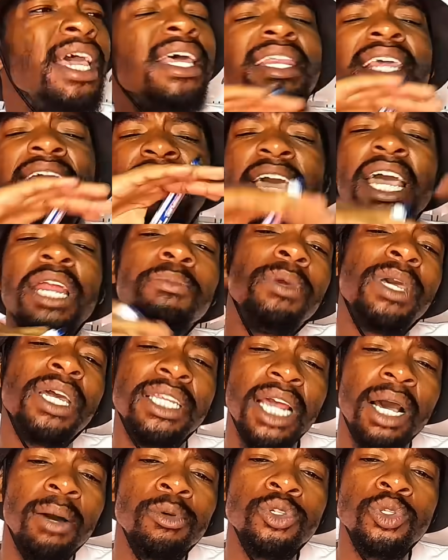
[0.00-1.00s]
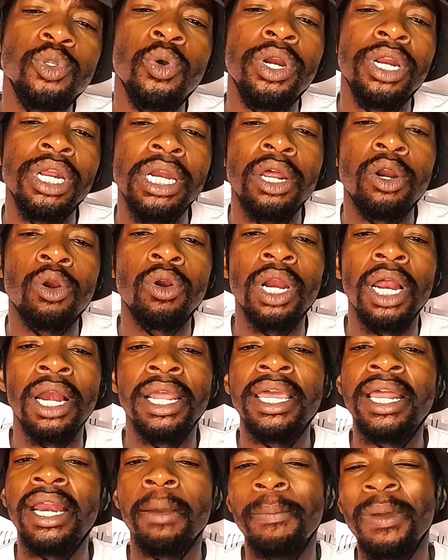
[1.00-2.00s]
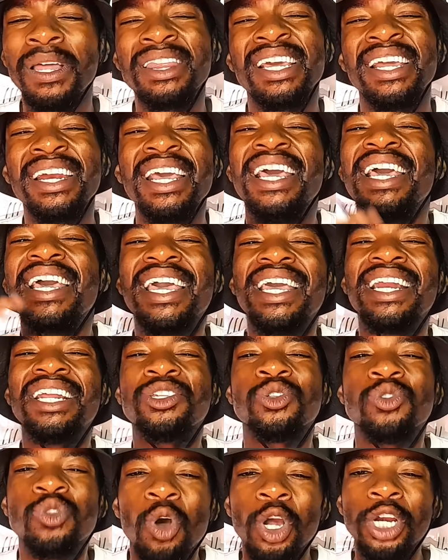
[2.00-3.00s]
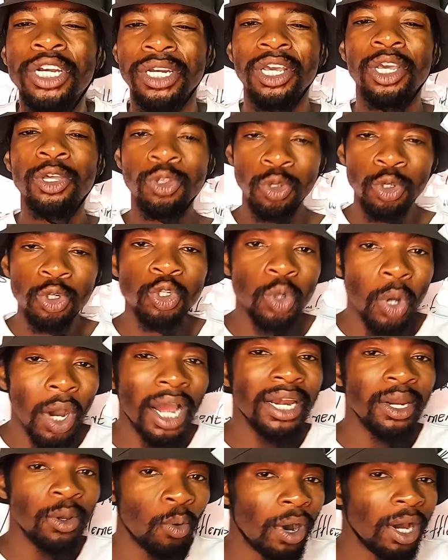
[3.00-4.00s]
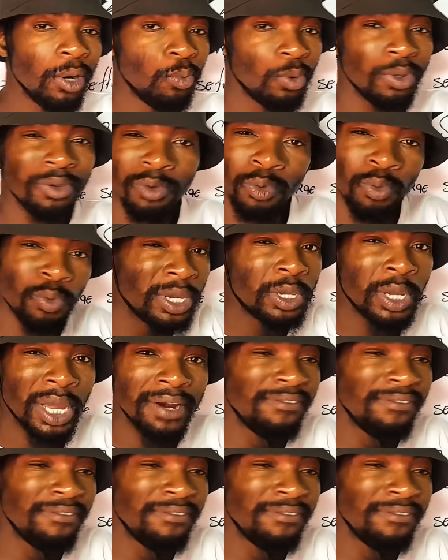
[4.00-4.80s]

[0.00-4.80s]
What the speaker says: they can be a double story in a rural area, but then it is not usually what we can